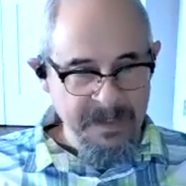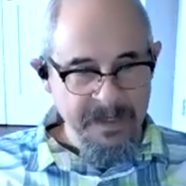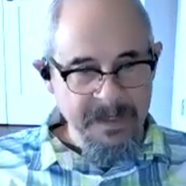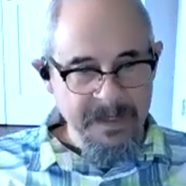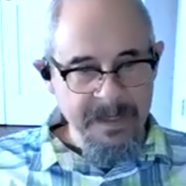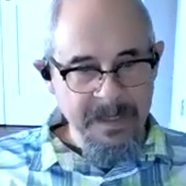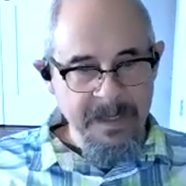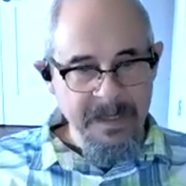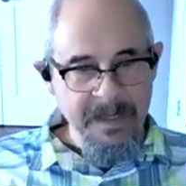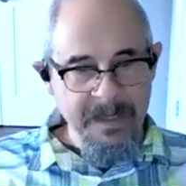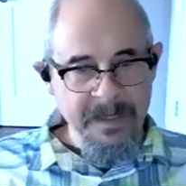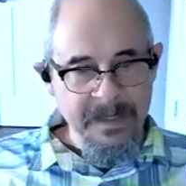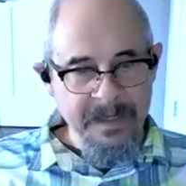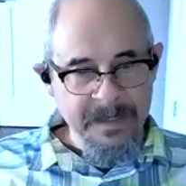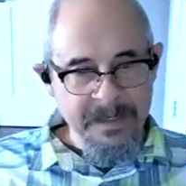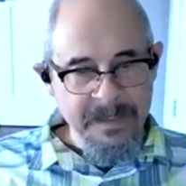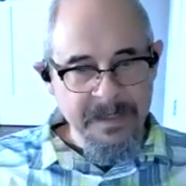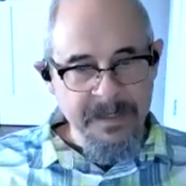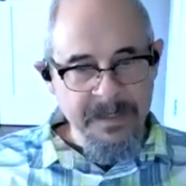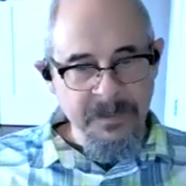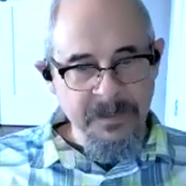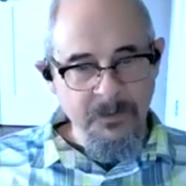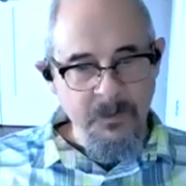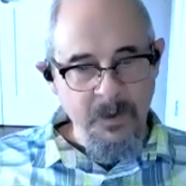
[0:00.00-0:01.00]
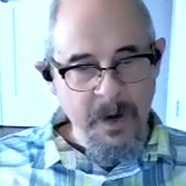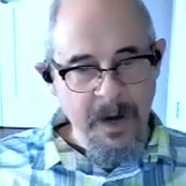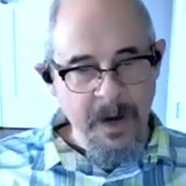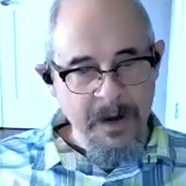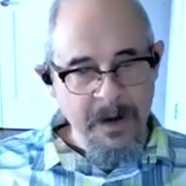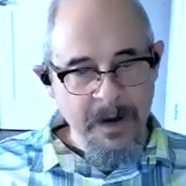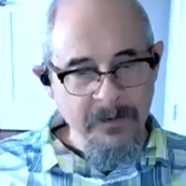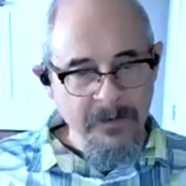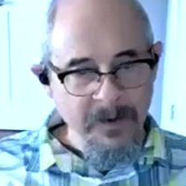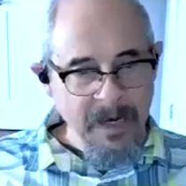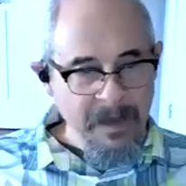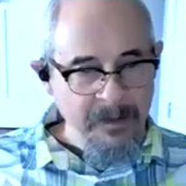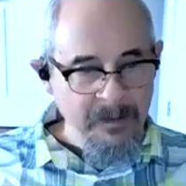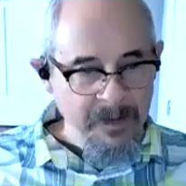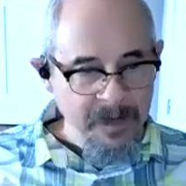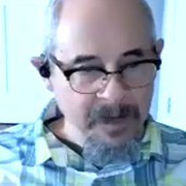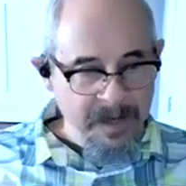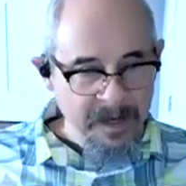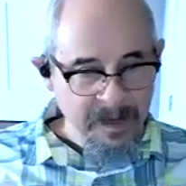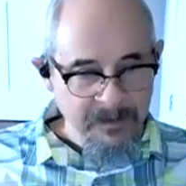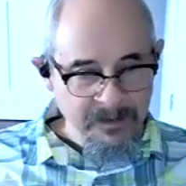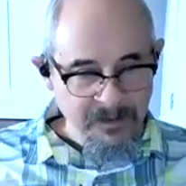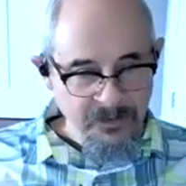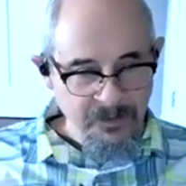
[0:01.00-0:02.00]
And this is where it really
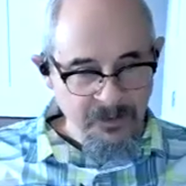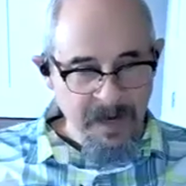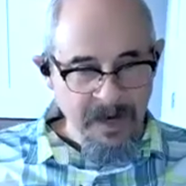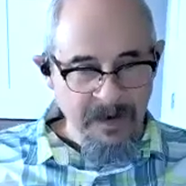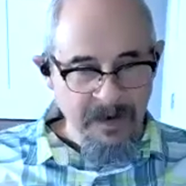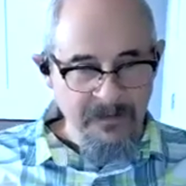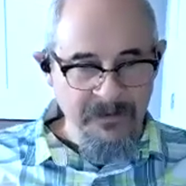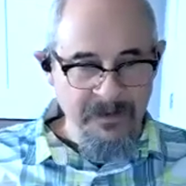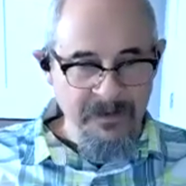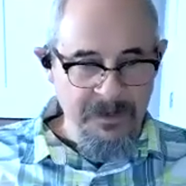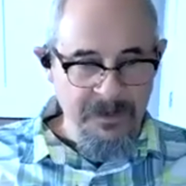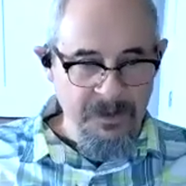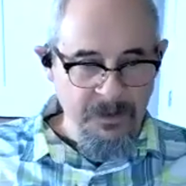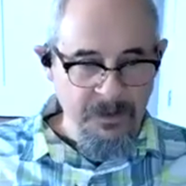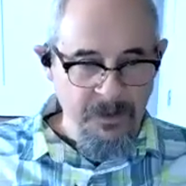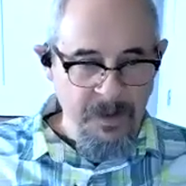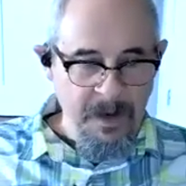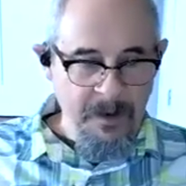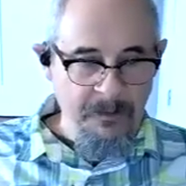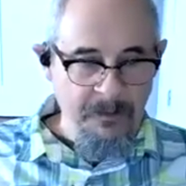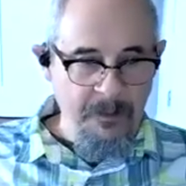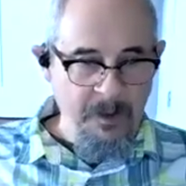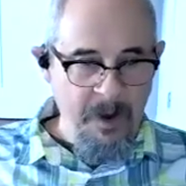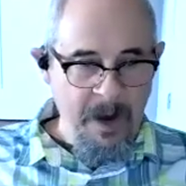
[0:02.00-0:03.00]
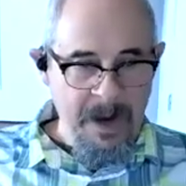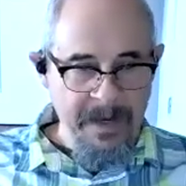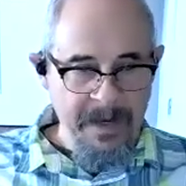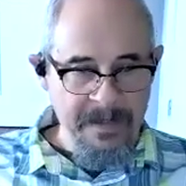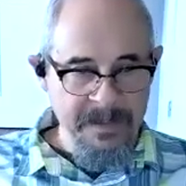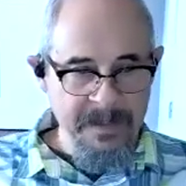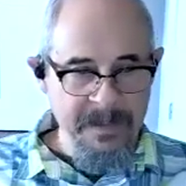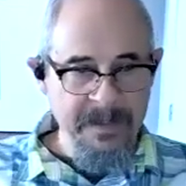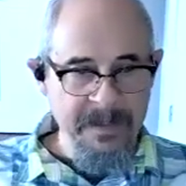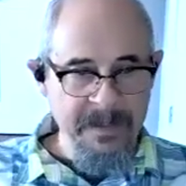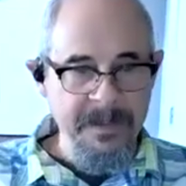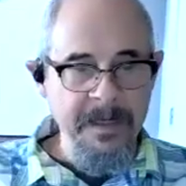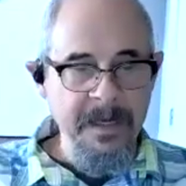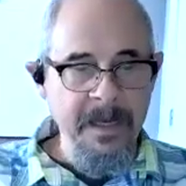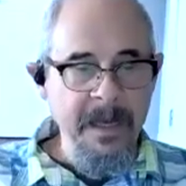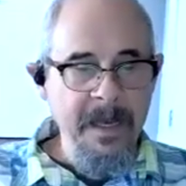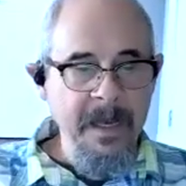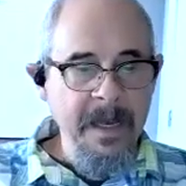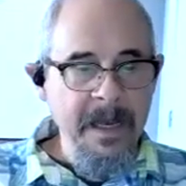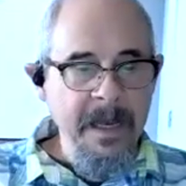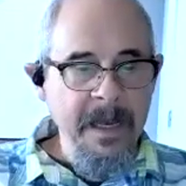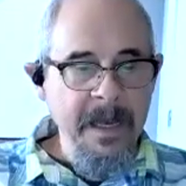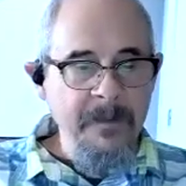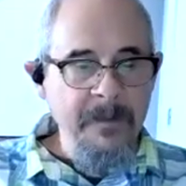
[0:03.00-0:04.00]
becomes relevant to our practice,
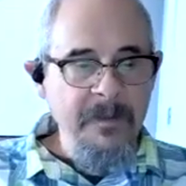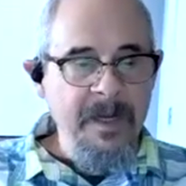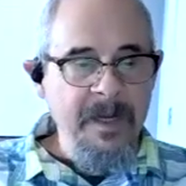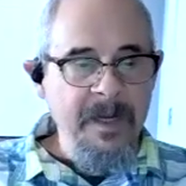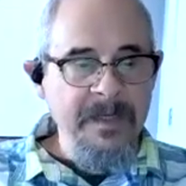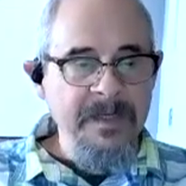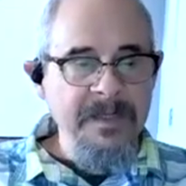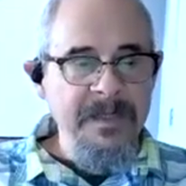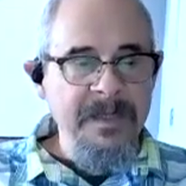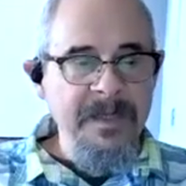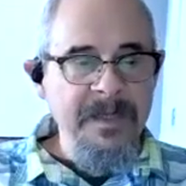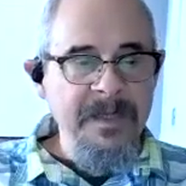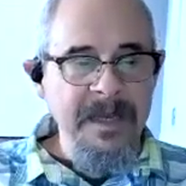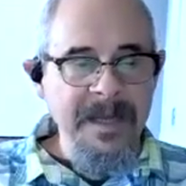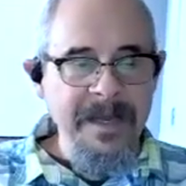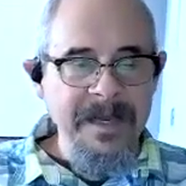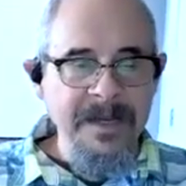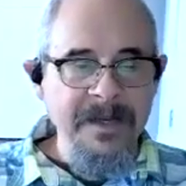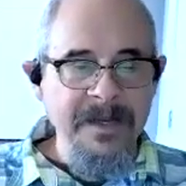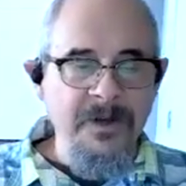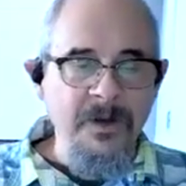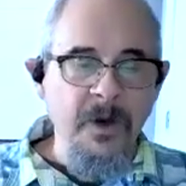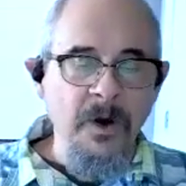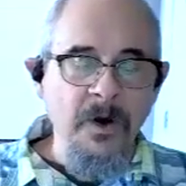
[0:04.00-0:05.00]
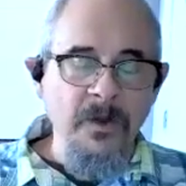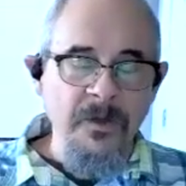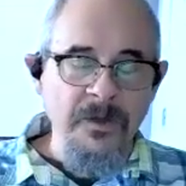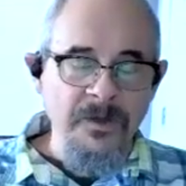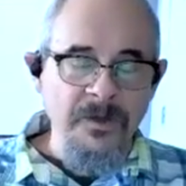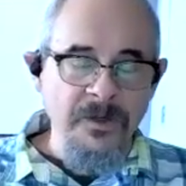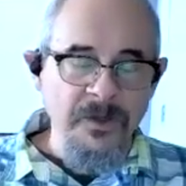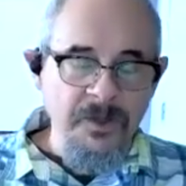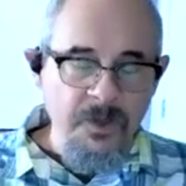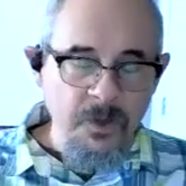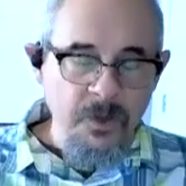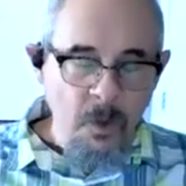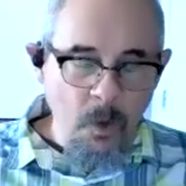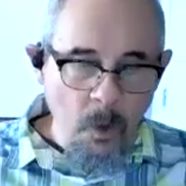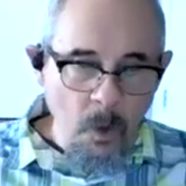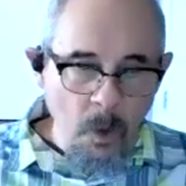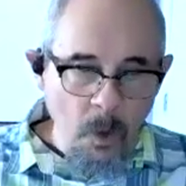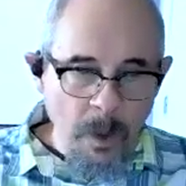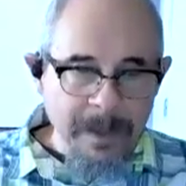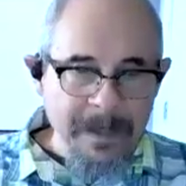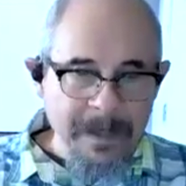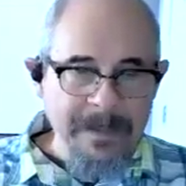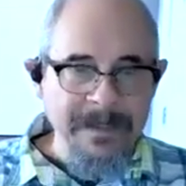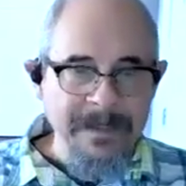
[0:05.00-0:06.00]
because these are the
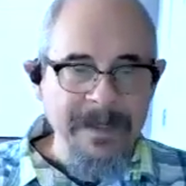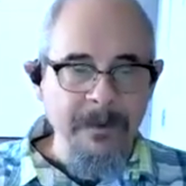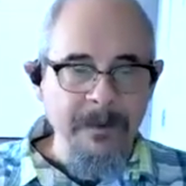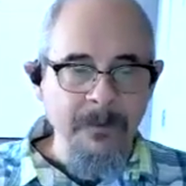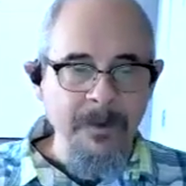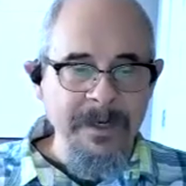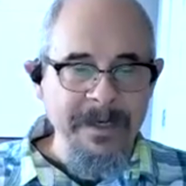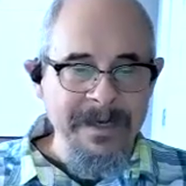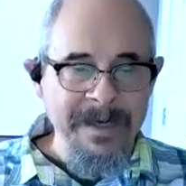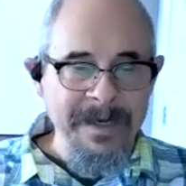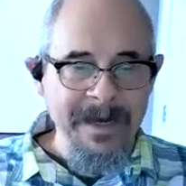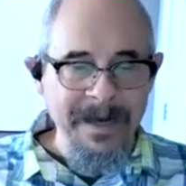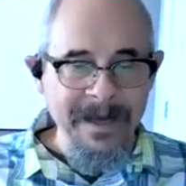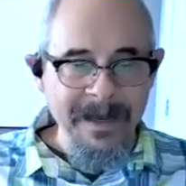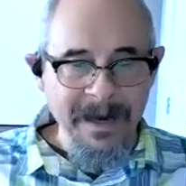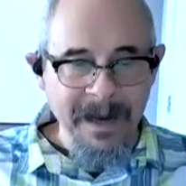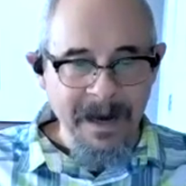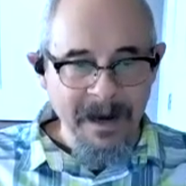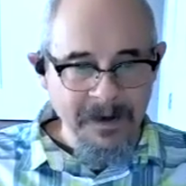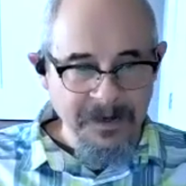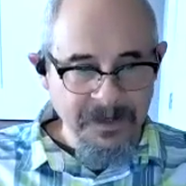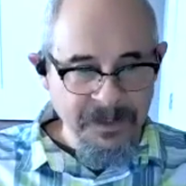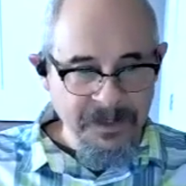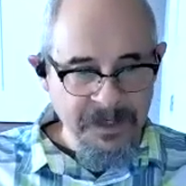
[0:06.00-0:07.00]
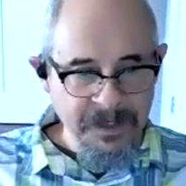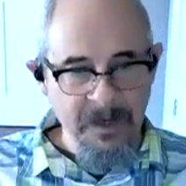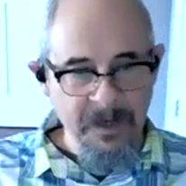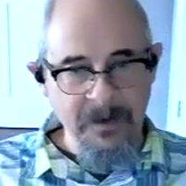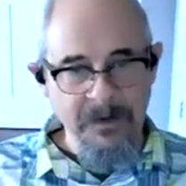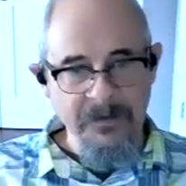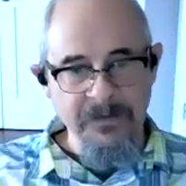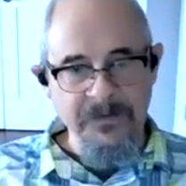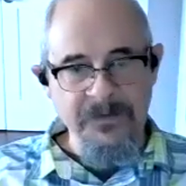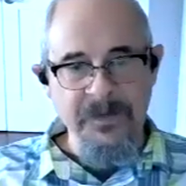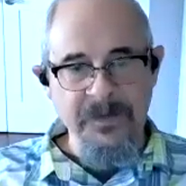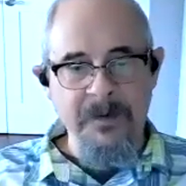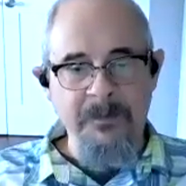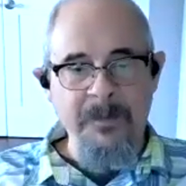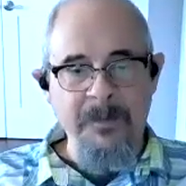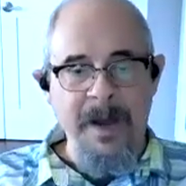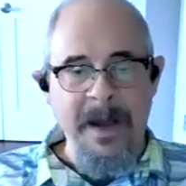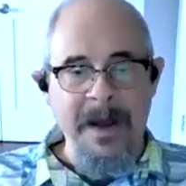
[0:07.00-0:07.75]
stories that we tell ourselves,